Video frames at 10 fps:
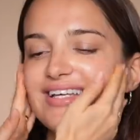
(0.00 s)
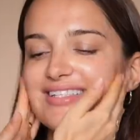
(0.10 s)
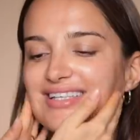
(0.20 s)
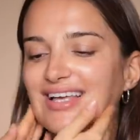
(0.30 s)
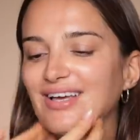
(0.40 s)

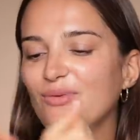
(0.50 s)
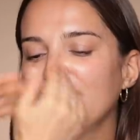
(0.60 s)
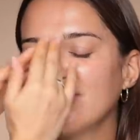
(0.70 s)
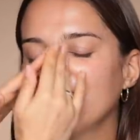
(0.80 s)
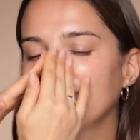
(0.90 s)
It's like
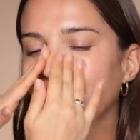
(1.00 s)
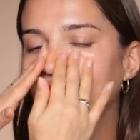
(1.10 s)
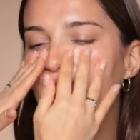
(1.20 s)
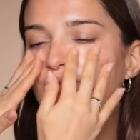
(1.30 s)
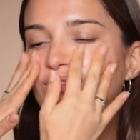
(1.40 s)
when you get
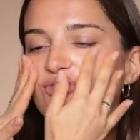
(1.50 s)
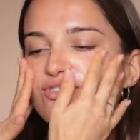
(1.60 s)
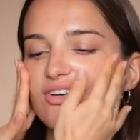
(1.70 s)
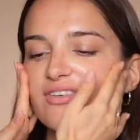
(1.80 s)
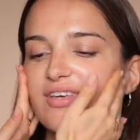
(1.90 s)
into the
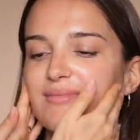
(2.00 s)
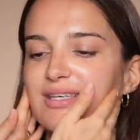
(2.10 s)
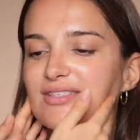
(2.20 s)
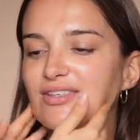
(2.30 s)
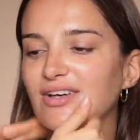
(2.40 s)
third
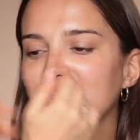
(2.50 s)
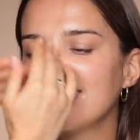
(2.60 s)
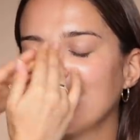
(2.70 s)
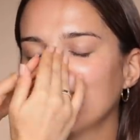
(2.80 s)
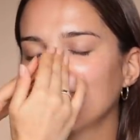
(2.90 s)
trimester, it's
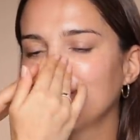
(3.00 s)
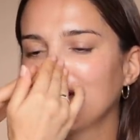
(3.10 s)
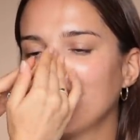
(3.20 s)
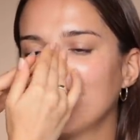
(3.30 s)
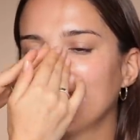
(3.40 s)
like you're
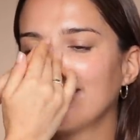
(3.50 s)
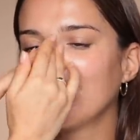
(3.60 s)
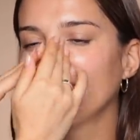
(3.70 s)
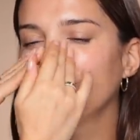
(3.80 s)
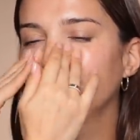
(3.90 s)
becoming
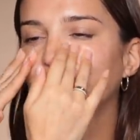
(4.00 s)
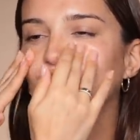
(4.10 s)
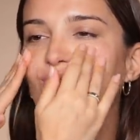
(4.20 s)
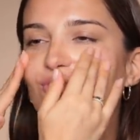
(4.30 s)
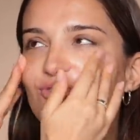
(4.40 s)
a
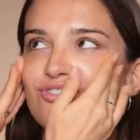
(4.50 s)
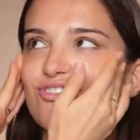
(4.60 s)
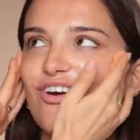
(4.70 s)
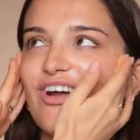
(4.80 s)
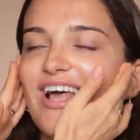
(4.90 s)
food
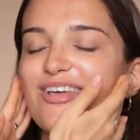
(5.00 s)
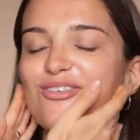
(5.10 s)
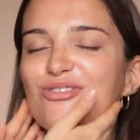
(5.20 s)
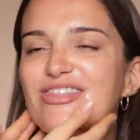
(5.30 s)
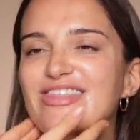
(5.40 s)
monster. Like
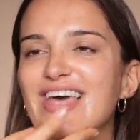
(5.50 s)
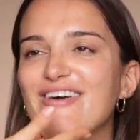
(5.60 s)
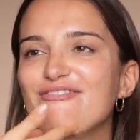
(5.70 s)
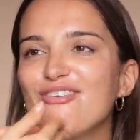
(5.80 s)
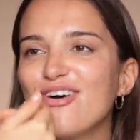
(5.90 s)
you
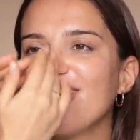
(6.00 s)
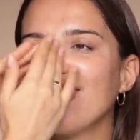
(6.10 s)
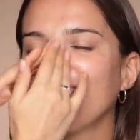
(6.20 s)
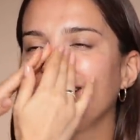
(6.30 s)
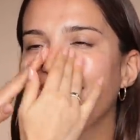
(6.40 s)

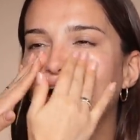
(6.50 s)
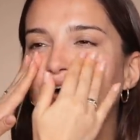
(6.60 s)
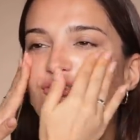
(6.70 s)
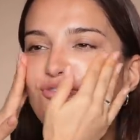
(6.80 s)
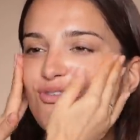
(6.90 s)
never are
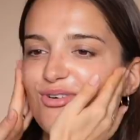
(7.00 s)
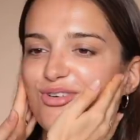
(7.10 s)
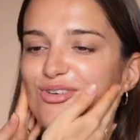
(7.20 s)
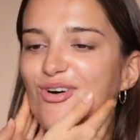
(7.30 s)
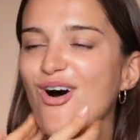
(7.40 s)
full.
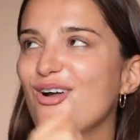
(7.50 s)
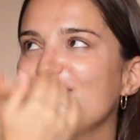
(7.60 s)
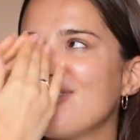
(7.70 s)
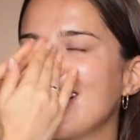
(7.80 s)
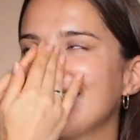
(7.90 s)
You
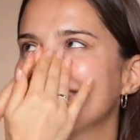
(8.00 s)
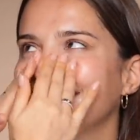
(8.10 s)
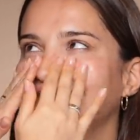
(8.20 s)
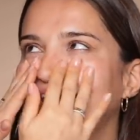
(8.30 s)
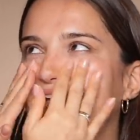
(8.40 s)
always
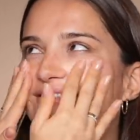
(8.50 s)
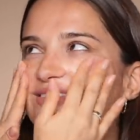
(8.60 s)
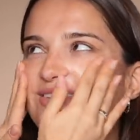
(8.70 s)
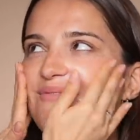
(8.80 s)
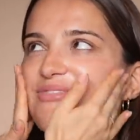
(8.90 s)
can eat
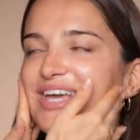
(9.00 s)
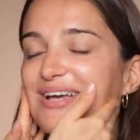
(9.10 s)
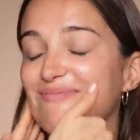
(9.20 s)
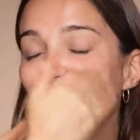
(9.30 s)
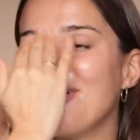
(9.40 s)

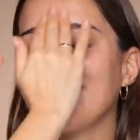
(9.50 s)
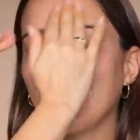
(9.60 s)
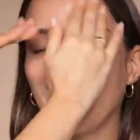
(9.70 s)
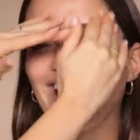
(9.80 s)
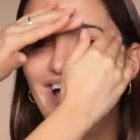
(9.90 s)
something more.
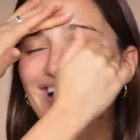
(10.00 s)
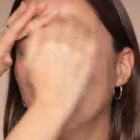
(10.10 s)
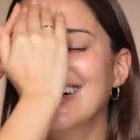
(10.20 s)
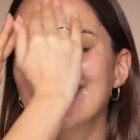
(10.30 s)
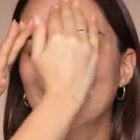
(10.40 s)
Yeah.
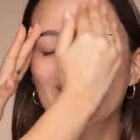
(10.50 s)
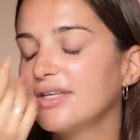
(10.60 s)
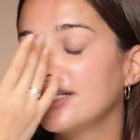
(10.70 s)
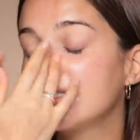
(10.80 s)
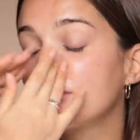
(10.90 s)

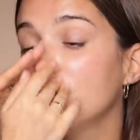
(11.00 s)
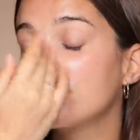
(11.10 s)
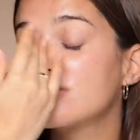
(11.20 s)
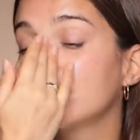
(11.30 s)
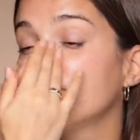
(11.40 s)
It's
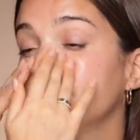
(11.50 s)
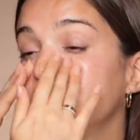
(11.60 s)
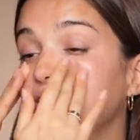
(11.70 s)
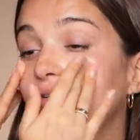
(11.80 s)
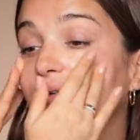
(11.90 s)
also
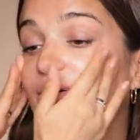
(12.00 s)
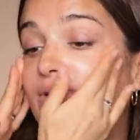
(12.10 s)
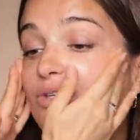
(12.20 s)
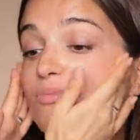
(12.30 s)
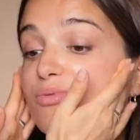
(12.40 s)
continuing
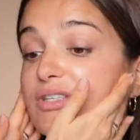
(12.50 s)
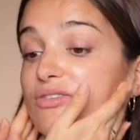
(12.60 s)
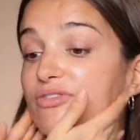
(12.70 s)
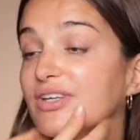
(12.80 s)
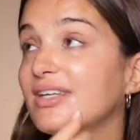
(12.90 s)
when you
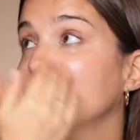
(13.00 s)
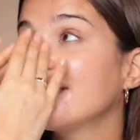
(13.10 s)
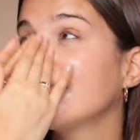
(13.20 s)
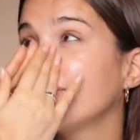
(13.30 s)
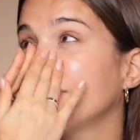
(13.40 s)

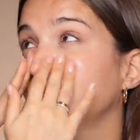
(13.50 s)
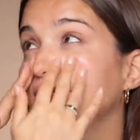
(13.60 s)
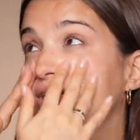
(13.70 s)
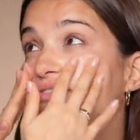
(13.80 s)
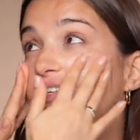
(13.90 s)
breastfeeding. When you're
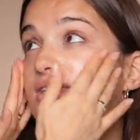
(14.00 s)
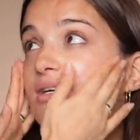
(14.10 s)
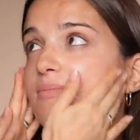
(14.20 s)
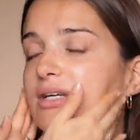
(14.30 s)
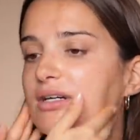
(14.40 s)

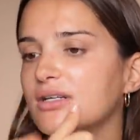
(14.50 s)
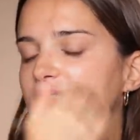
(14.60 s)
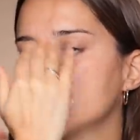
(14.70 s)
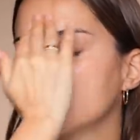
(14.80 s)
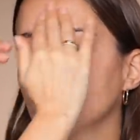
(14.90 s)
breastfeeding,
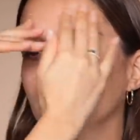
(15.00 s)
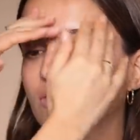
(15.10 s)
because you know